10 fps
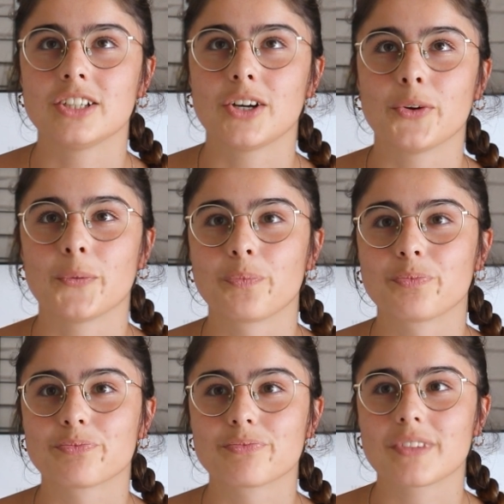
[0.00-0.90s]
you know,
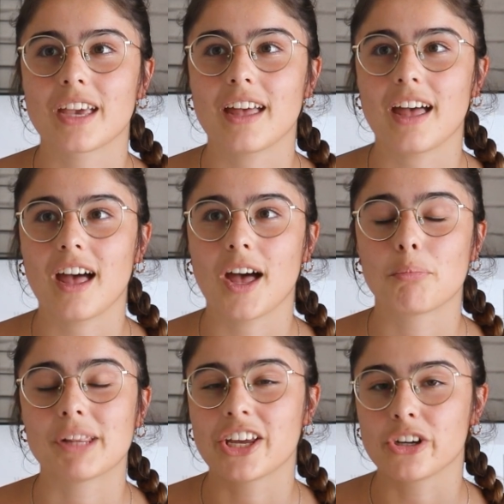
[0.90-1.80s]

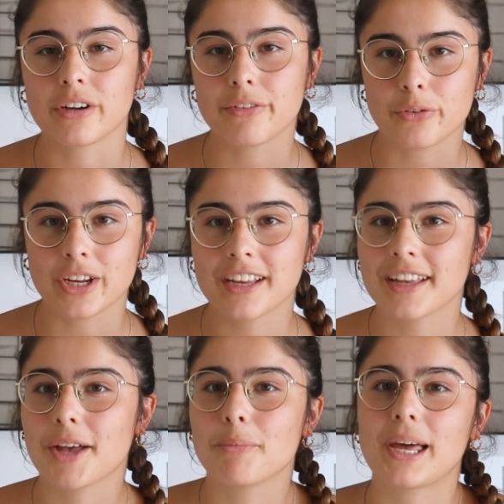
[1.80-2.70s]
planner
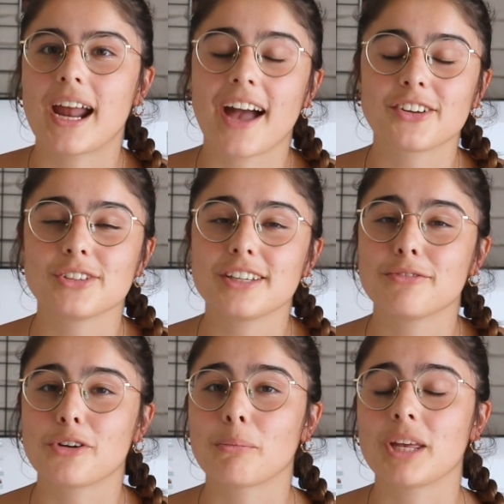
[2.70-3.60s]
freak, but actually
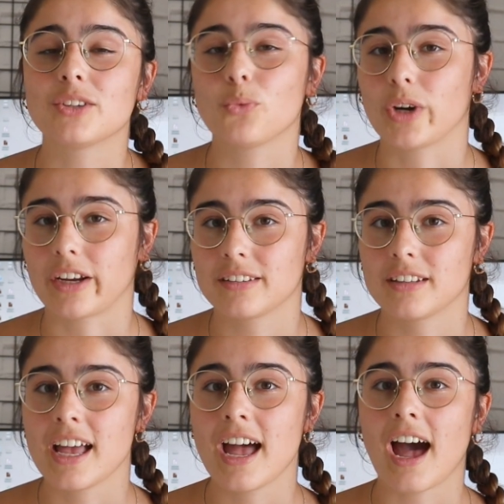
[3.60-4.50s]
for me it works.
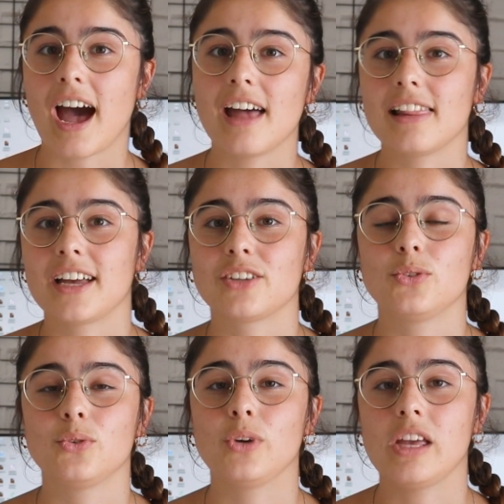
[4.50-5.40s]
I like
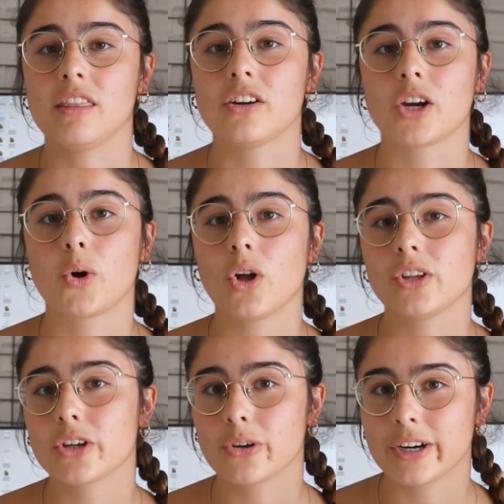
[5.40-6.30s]
to either
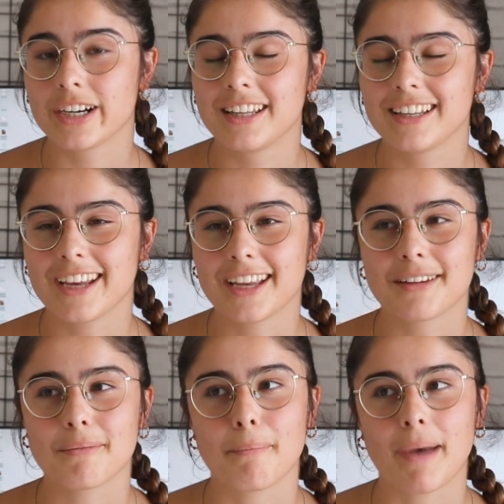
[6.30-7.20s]
color
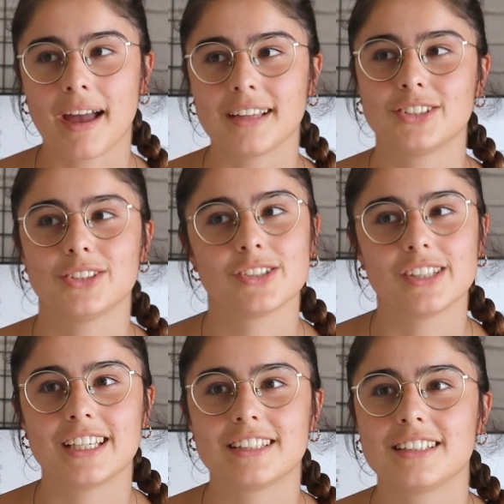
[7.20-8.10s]
coordinate my to-do
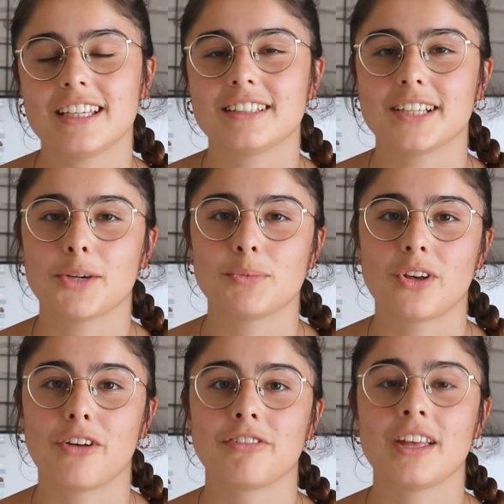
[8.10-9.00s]
list in terms
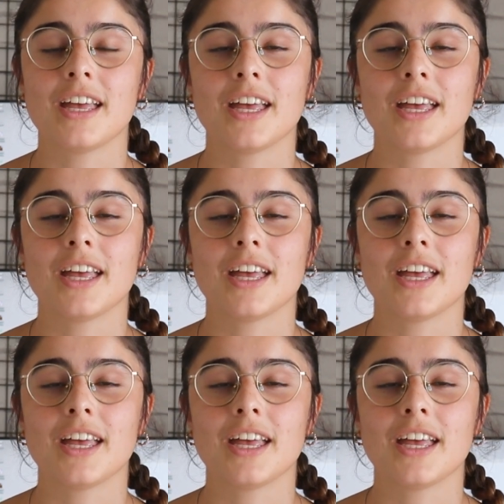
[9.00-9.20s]
of